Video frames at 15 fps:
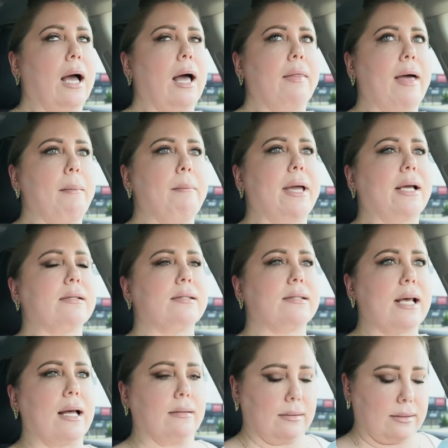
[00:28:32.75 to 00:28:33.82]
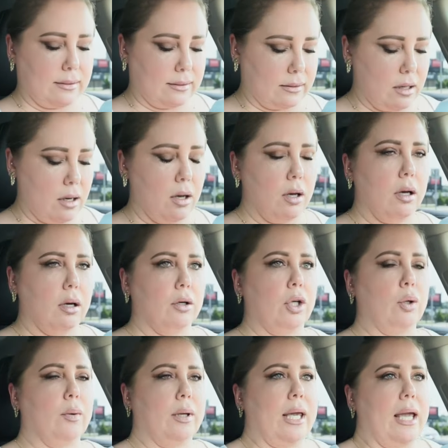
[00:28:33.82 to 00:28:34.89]
That makes sense.
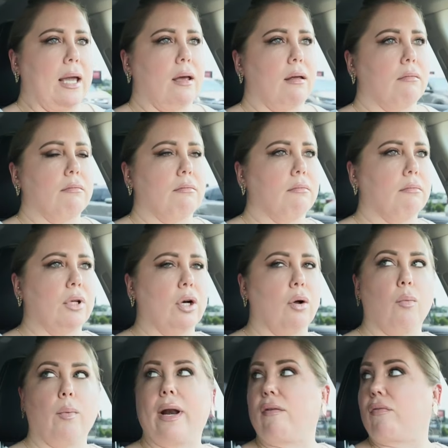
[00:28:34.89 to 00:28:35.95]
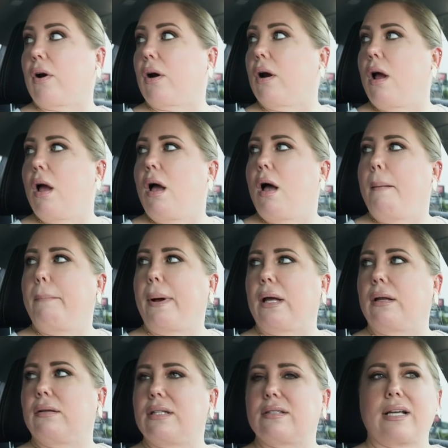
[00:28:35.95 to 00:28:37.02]
You can't, you know, whatever.
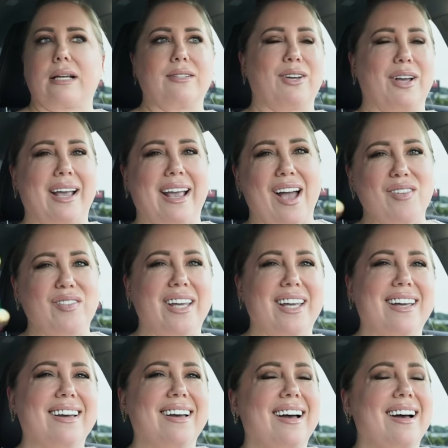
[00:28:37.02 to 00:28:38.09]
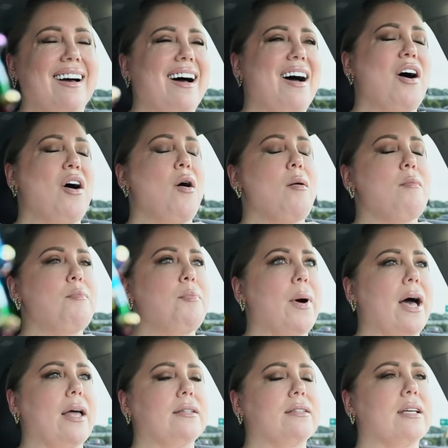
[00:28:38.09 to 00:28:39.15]
But this guy's looking at.
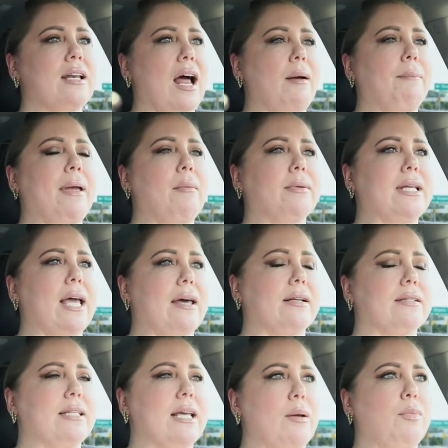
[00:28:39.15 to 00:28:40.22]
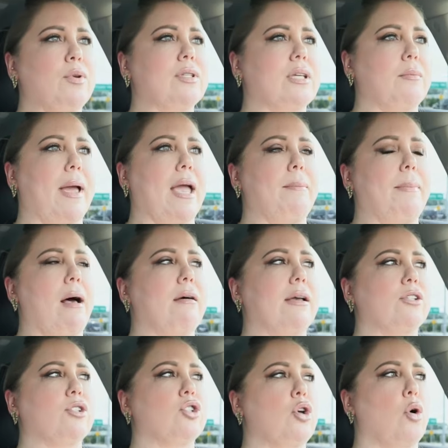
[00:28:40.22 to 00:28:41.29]
But to not be able to add a tip using PayPal
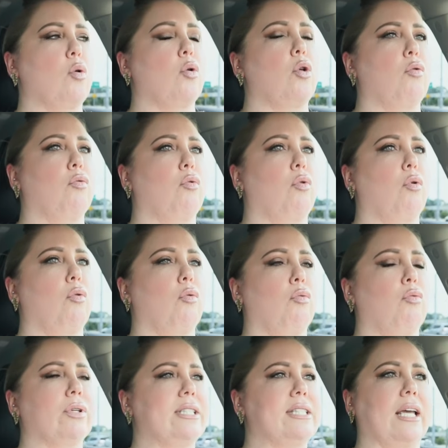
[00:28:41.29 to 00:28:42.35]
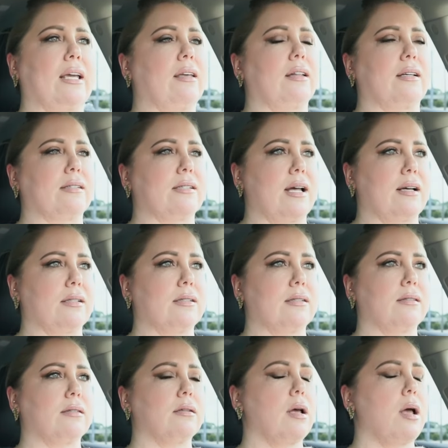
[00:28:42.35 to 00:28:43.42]
is total ridiculousness.